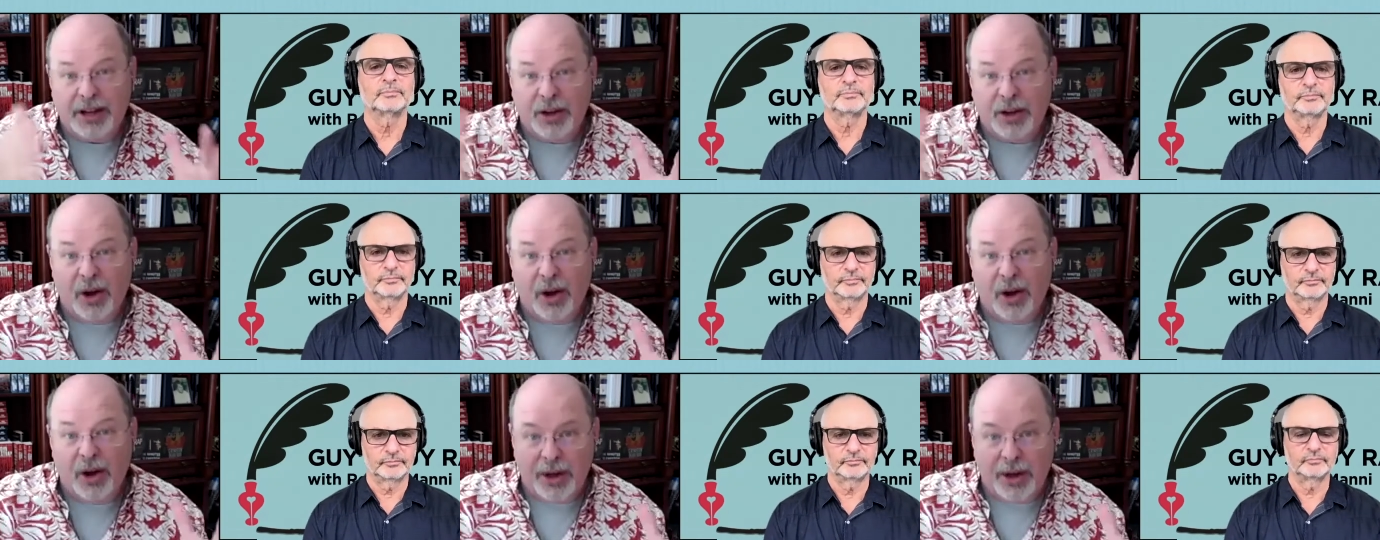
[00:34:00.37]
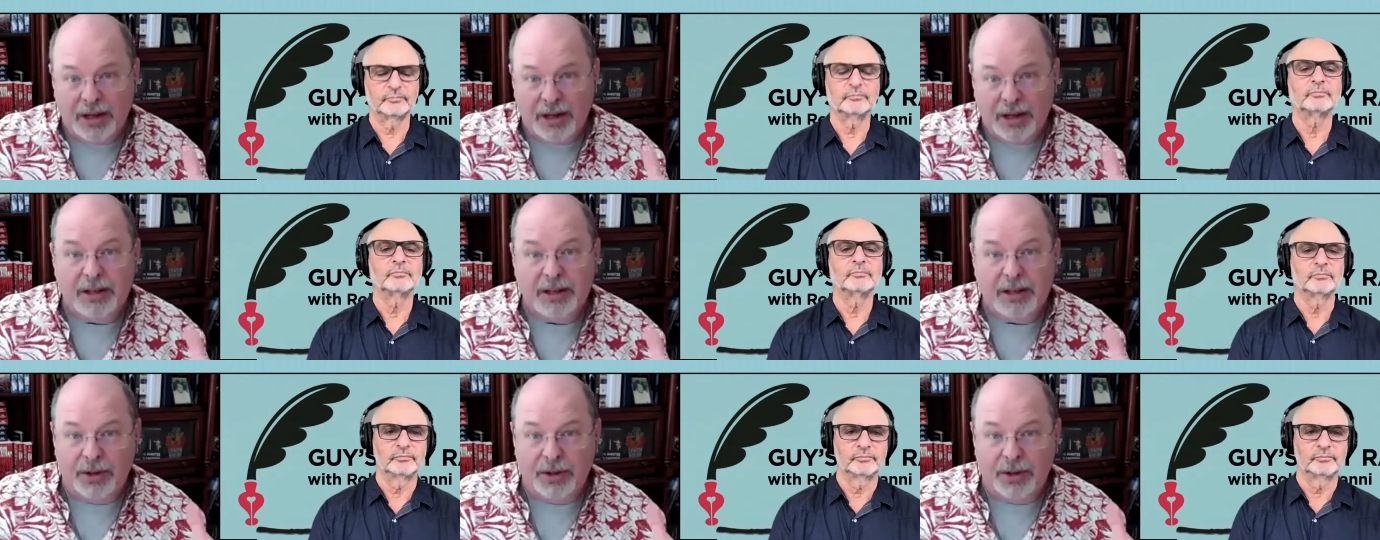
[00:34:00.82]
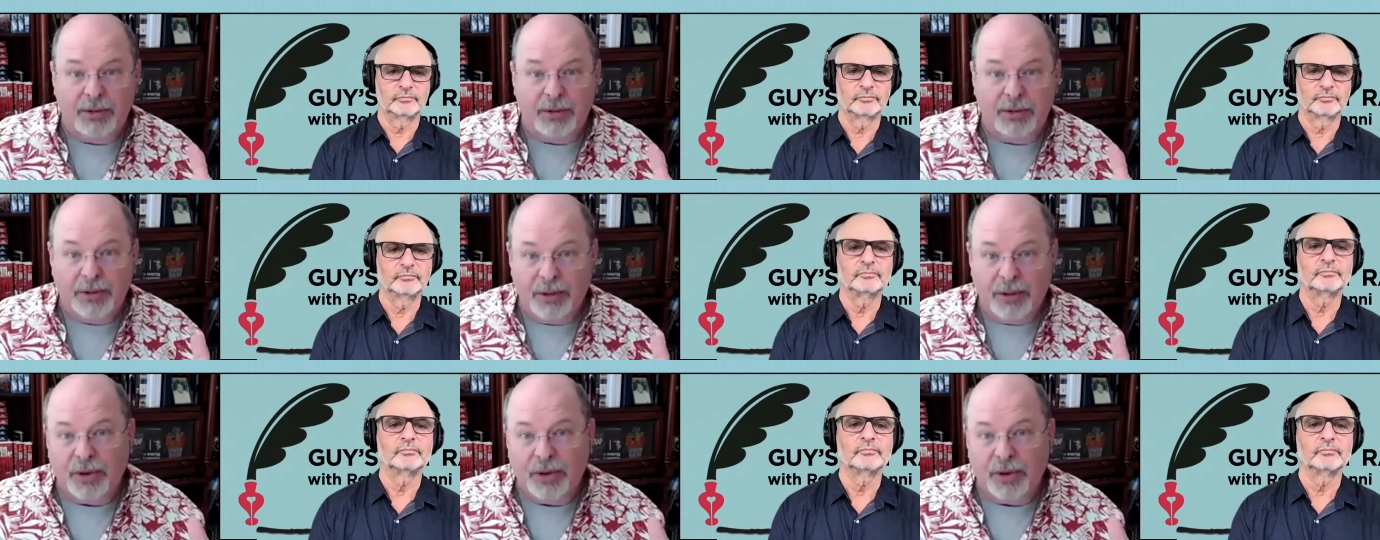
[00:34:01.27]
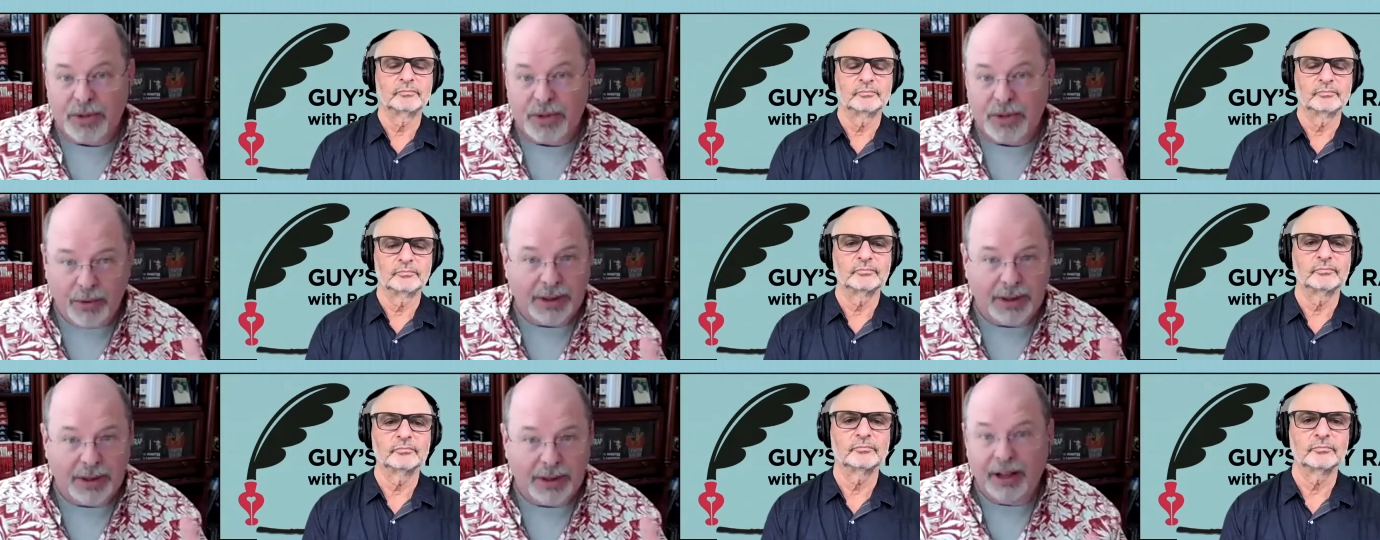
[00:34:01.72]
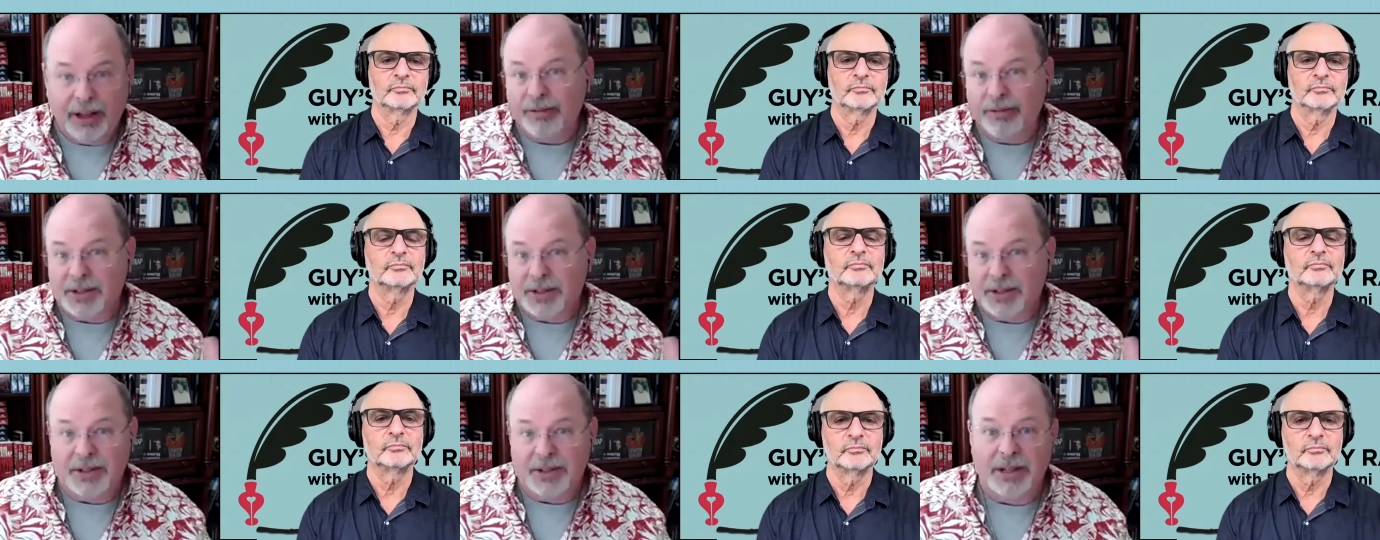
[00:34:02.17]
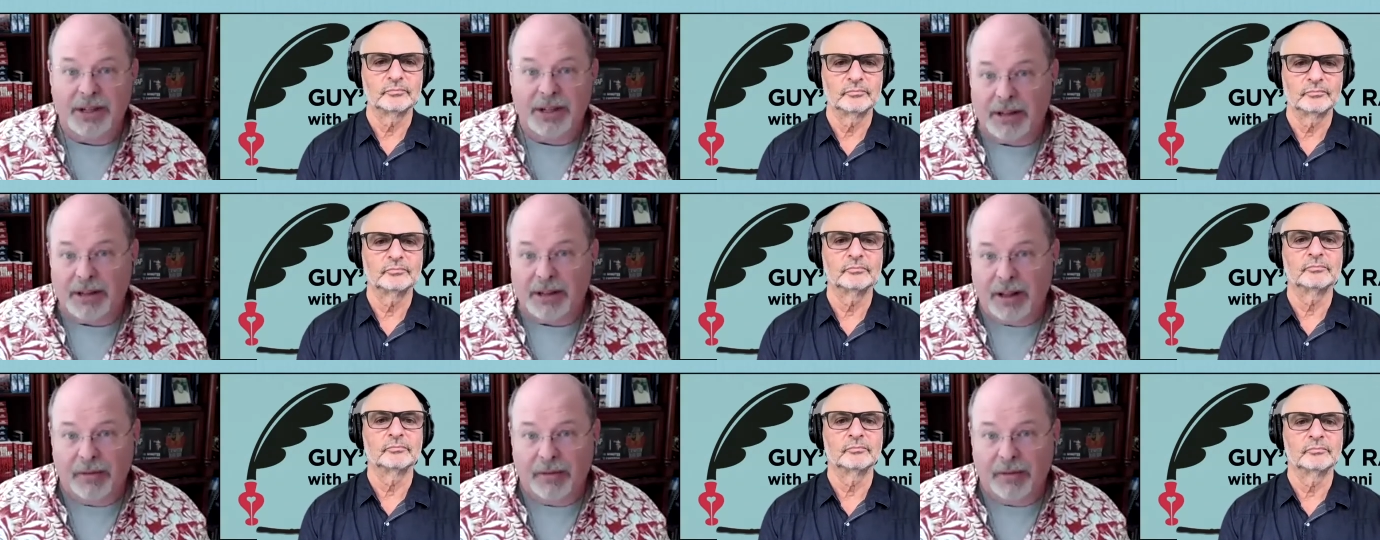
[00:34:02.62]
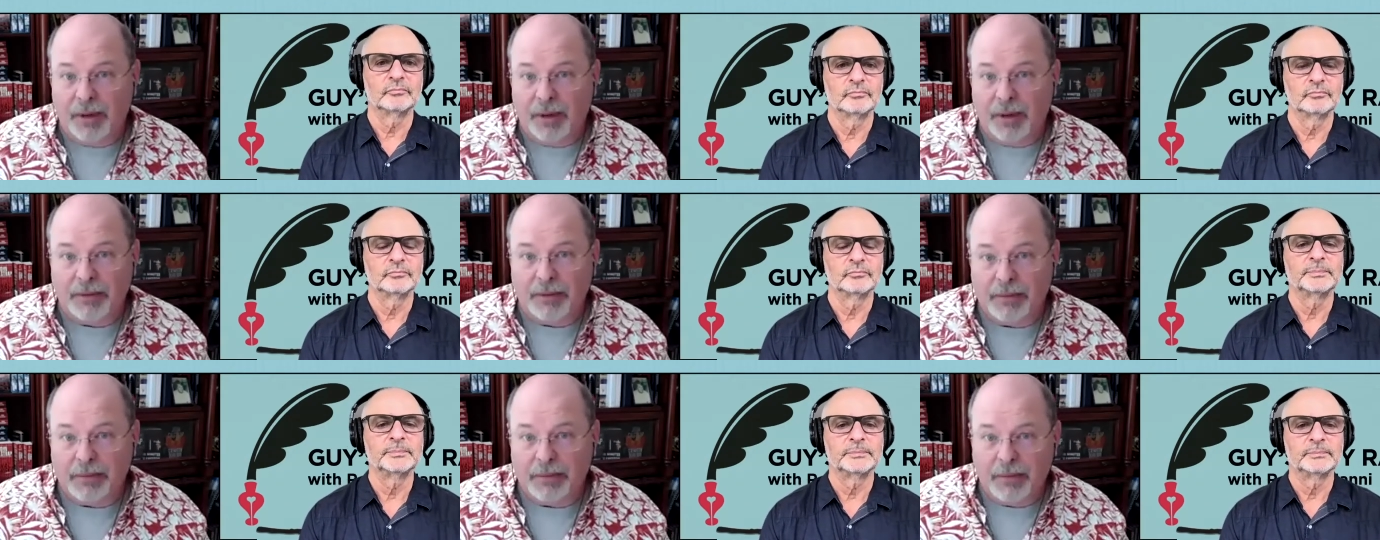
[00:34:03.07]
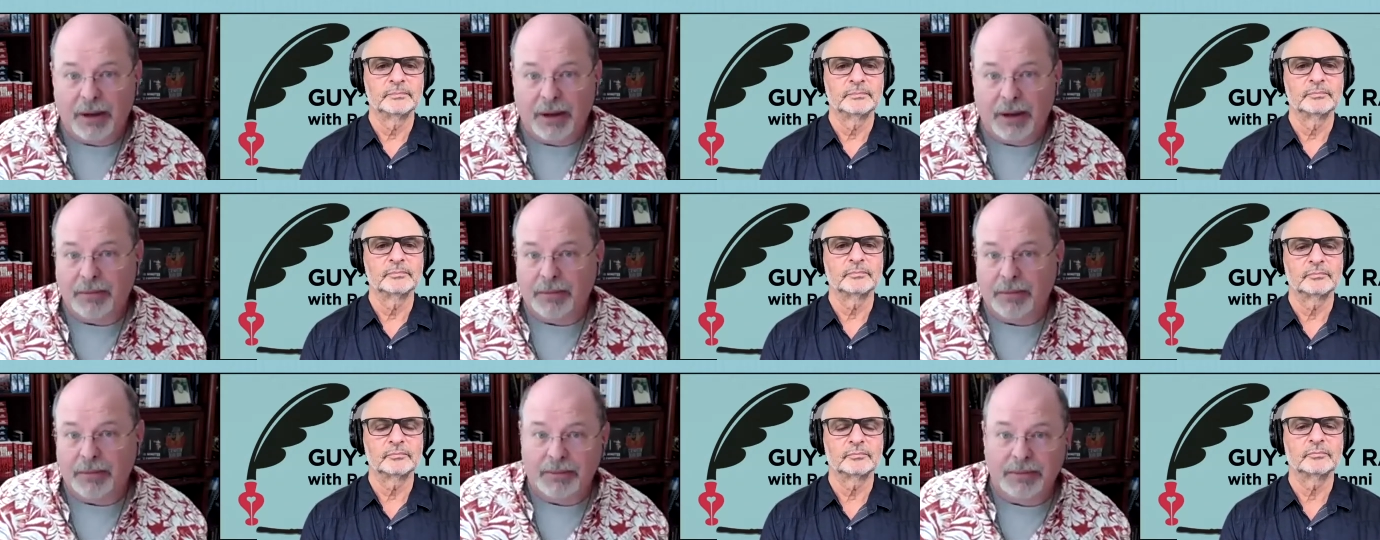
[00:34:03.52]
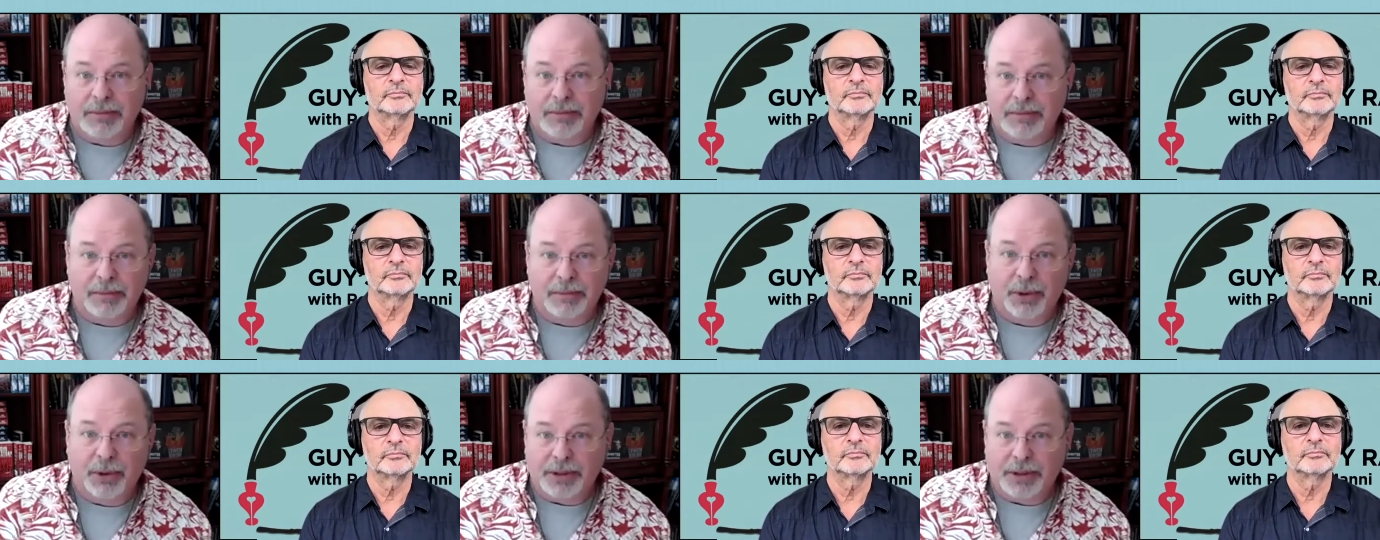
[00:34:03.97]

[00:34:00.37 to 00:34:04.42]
Speaker 1: go into those. I would love to see my books